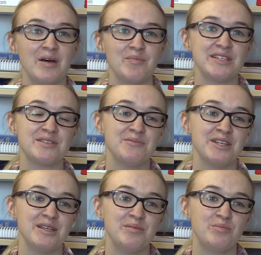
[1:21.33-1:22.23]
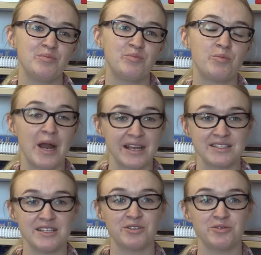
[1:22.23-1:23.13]
There's some really
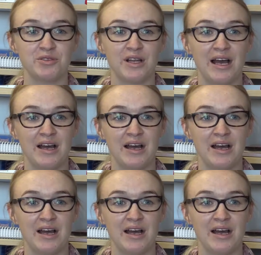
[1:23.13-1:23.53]
practical